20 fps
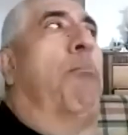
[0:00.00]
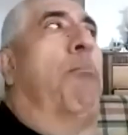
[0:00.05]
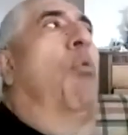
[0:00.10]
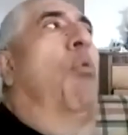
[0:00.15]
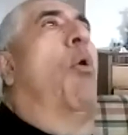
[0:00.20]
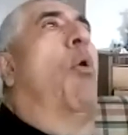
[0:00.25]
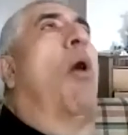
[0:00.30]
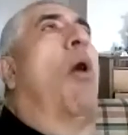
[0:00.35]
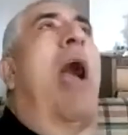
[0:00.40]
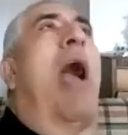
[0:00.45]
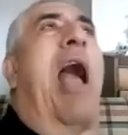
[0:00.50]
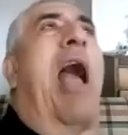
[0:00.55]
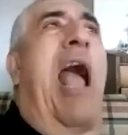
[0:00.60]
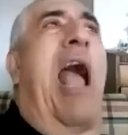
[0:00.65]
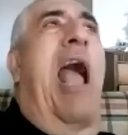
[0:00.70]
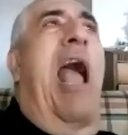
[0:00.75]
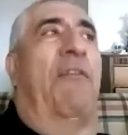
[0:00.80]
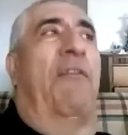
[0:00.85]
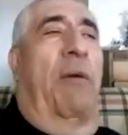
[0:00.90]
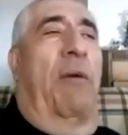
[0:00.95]

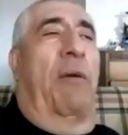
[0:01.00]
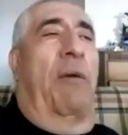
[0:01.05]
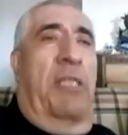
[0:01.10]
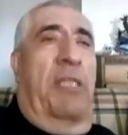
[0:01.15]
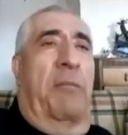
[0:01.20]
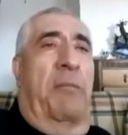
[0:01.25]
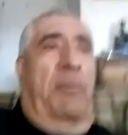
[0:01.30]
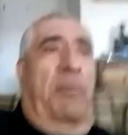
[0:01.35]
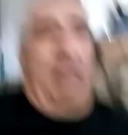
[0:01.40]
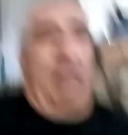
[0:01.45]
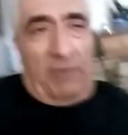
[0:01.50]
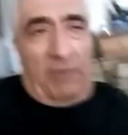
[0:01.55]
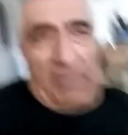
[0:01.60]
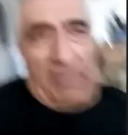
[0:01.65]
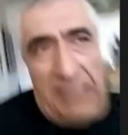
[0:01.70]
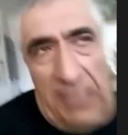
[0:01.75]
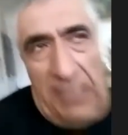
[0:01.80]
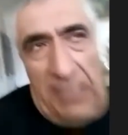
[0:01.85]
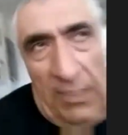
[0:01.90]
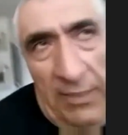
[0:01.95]
I vomited in the middle of a
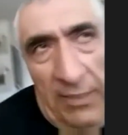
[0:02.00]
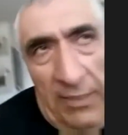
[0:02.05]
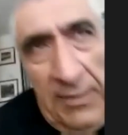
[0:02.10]
restaurant,